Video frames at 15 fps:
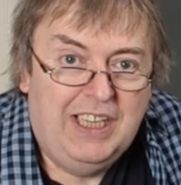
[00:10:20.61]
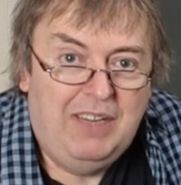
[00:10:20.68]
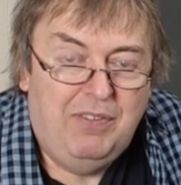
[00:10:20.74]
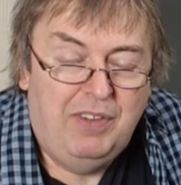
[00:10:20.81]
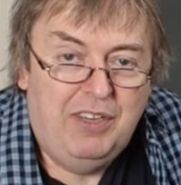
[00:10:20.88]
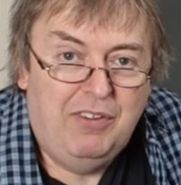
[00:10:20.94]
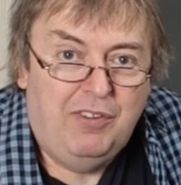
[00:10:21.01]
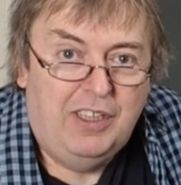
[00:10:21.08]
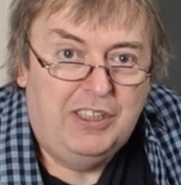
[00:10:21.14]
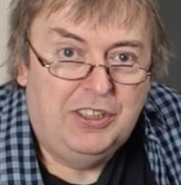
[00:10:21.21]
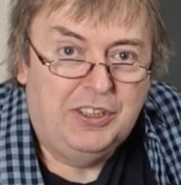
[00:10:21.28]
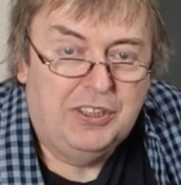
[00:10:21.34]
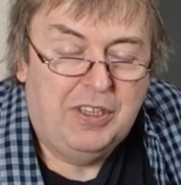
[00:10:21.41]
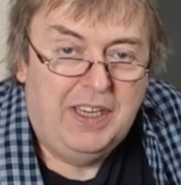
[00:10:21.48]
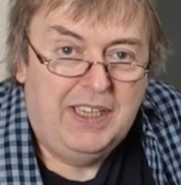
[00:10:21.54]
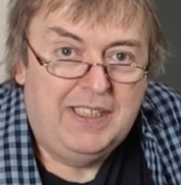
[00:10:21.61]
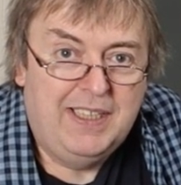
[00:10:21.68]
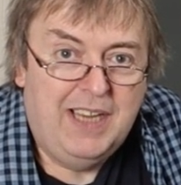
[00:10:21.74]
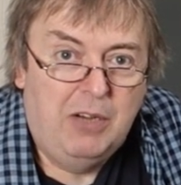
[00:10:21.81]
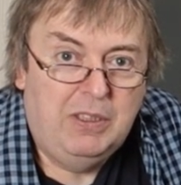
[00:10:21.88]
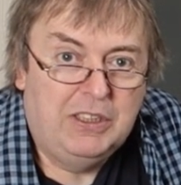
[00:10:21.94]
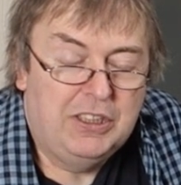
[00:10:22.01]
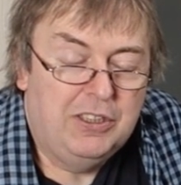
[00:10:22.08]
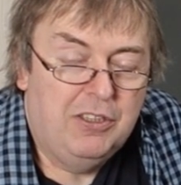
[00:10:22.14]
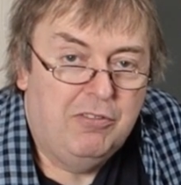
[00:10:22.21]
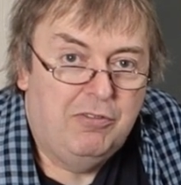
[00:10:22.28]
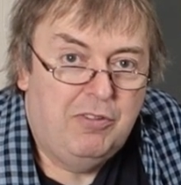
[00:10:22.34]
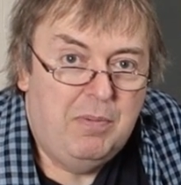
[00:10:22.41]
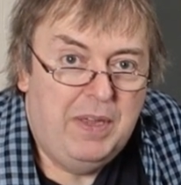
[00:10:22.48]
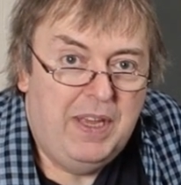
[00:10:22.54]
even if I decide no, it's
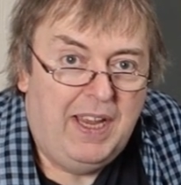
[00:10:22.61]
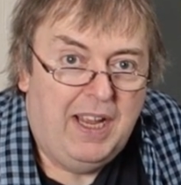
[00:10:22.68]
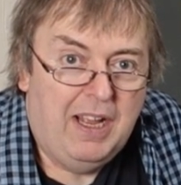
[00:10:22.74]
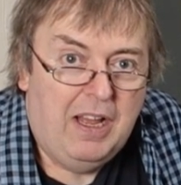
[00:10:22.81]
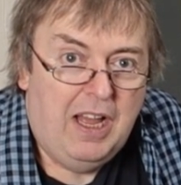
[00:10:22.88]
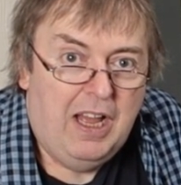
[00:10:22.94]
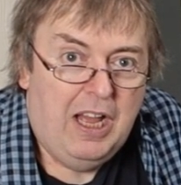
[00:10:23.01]
not for me.